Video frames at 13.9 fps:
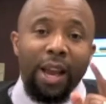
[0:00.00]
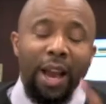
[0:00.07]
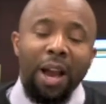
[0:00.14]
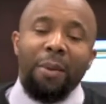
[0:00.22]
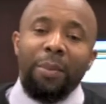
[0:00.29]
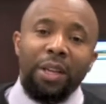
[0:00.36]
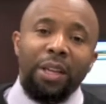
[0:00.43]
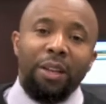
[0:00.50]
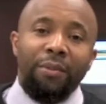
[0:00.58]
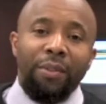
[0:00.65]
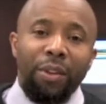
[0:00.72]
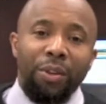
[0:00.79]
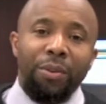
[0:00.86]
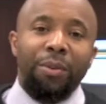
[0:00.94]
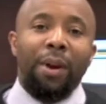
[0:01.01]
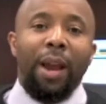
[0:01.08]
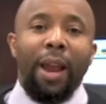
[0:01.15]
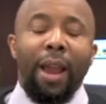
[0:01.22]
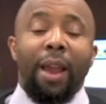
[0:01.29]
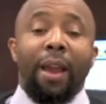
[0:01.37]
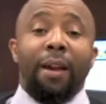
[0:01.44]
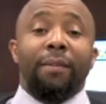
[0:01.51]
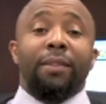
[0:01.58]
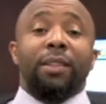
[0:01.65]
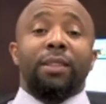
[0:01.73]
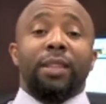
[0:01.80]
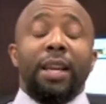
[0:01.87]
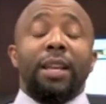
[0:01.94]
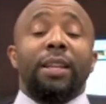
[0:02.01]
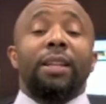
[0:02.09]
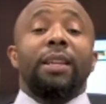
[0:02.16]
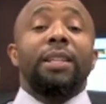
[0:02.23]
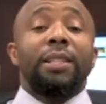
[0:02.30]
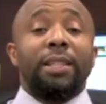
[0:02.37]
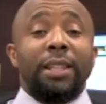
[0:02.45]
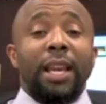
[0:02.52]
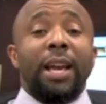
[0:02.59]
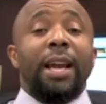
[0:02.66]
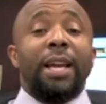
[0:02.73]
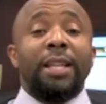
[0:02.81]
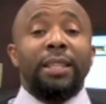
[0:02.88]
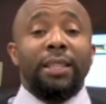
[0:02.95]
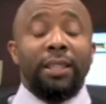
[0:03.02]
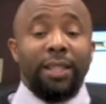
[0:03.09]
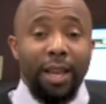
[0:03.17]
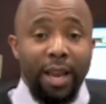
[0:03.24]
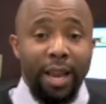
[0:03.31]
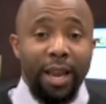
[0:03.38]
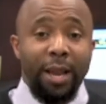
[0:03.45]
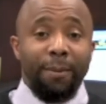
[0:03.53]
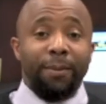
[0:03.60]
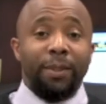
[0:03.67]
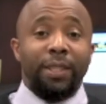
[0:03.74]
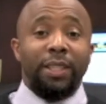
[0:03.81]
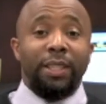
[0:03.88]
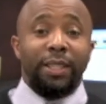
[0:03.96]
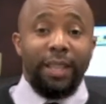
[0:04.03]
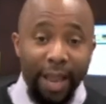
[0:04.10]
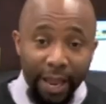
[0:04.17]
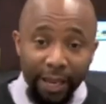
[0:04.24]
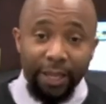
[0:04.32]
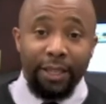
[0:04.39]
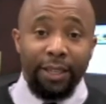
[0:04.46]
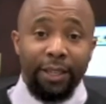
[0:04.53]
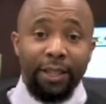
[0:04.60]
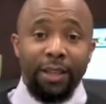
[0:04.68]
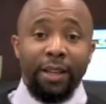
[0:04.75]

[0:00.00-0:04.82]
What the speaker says: How many of you have set aside time daily